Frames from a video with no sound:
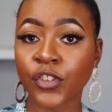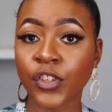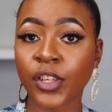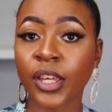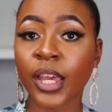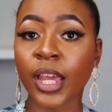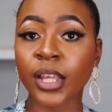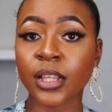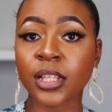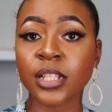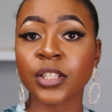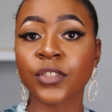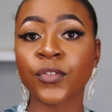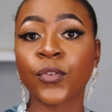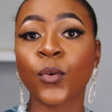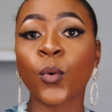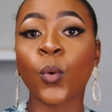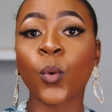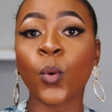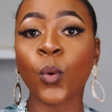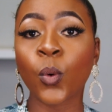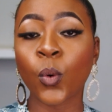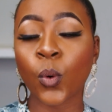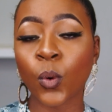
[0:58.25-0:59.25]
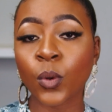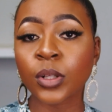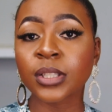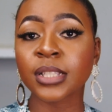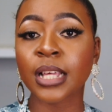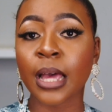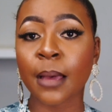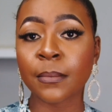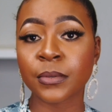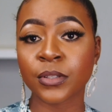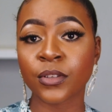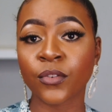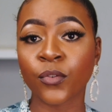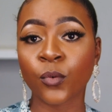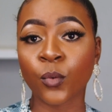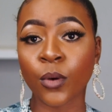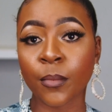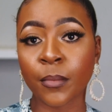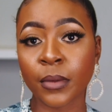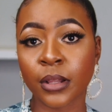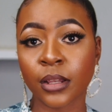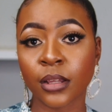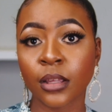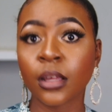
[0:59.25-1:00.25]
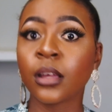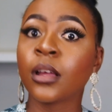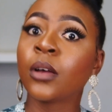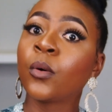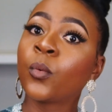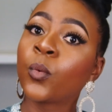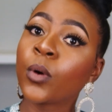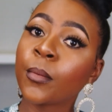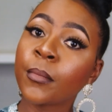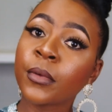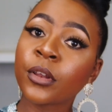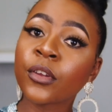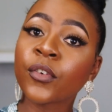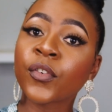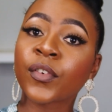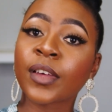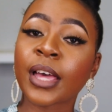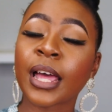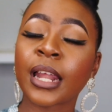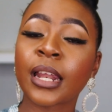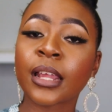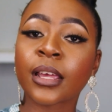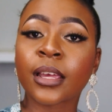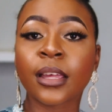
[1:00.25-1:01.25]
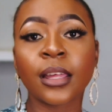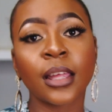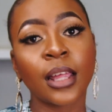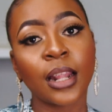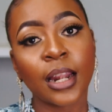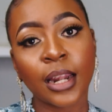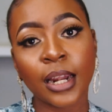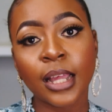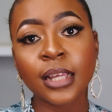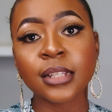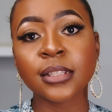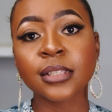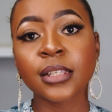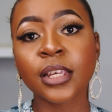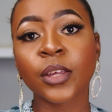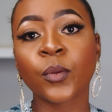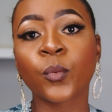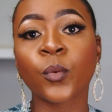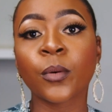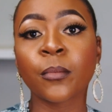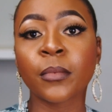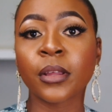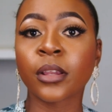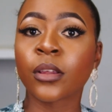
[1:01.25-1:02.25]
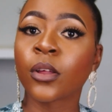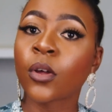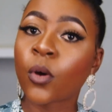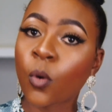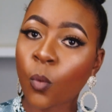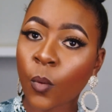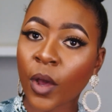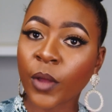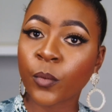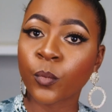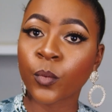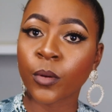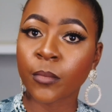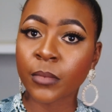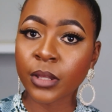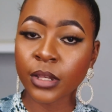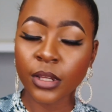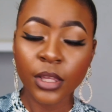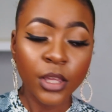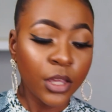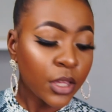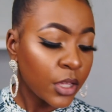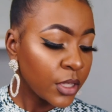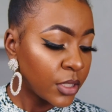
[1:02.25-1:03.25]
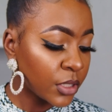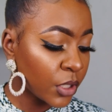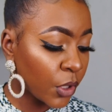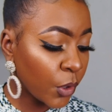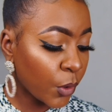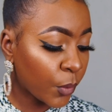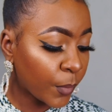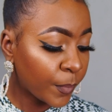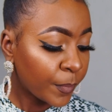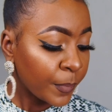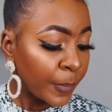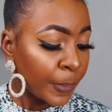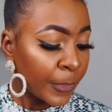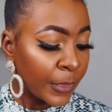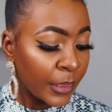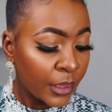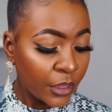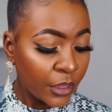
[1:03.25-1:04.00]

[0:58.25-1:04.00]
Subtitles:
and she caters for all types of women of color, light-skinned women, white women. So